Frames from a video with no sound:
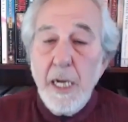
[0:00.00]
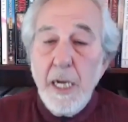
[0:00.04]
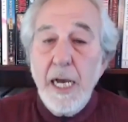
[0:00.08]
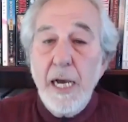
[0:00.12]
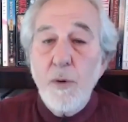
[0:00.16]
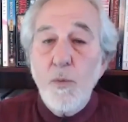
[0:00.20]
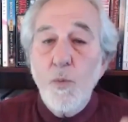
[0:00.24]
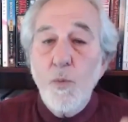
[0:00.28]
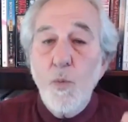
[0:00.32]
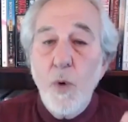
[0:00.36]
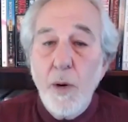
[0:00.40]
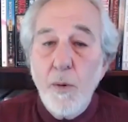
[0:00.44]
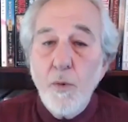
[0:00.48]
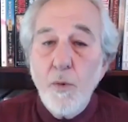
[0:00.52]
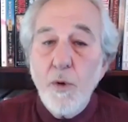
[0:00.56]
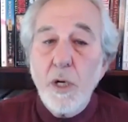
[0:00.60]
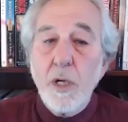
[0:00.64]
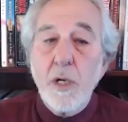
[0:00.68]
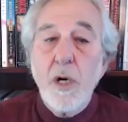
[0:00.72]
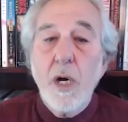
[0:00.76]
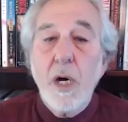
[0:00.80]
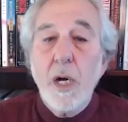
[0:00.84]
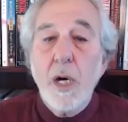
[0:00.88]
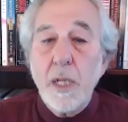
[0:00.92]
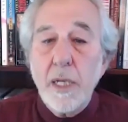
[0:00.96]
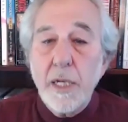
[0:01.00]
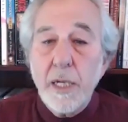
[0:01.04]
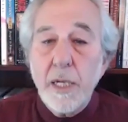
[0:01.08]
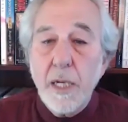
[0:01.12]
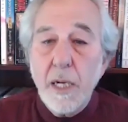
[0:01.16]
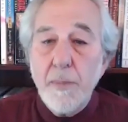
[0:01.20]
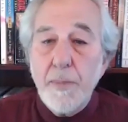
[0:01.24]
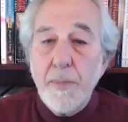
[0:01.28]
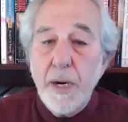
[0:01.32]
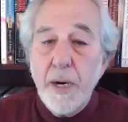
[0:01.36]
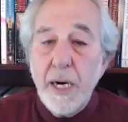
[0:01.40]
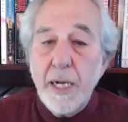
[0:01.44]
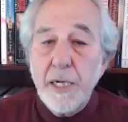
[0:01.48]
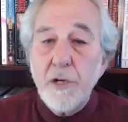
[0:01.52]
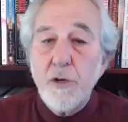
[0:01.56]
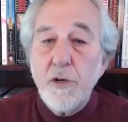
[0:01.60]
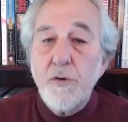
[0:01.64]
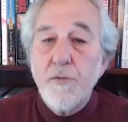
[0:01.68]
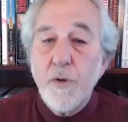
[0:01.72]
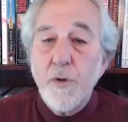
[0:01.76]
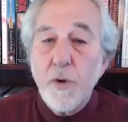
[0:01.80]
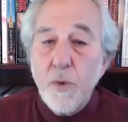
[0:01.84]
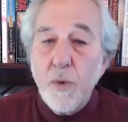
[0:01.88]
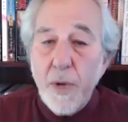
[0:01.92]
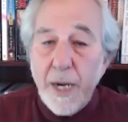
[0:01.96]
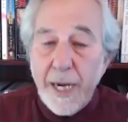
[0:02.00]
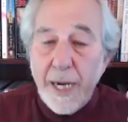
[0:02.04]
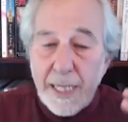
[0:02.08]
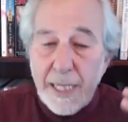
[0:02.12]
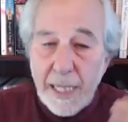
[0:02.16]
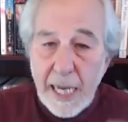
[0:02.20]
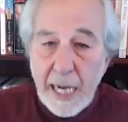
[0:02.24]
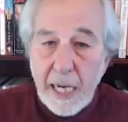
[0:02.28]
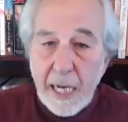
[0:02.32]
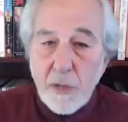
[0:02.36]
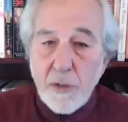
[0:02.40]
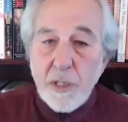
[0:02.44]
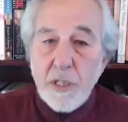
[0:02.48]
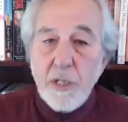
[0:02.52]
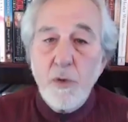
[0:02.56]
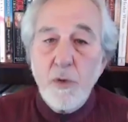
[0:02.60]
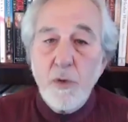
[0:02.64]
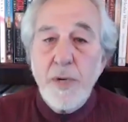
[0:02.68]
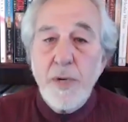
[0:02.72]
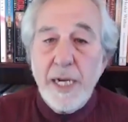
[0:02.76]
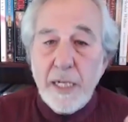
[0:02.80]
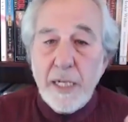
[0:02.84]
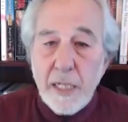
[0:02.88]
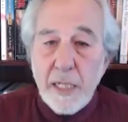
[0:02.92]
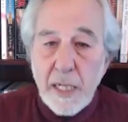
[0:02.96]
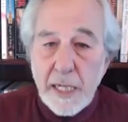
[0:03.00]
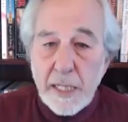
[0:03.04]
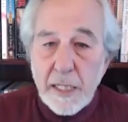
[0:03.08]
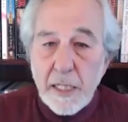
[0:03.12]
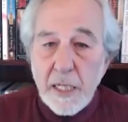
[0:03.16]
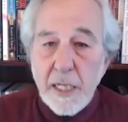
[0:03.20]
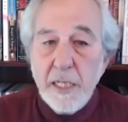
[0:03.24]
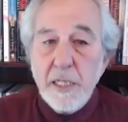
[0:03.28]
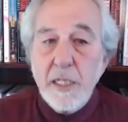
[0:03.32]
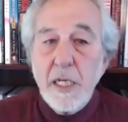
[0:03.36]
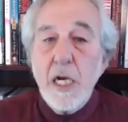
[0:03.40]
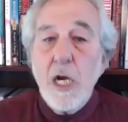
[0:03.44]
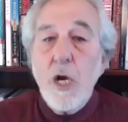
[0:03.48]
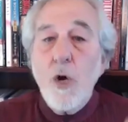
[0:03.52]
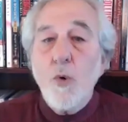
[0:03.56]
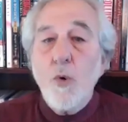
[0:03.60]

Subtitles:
And what we're calling upon you for right now is to recognize this.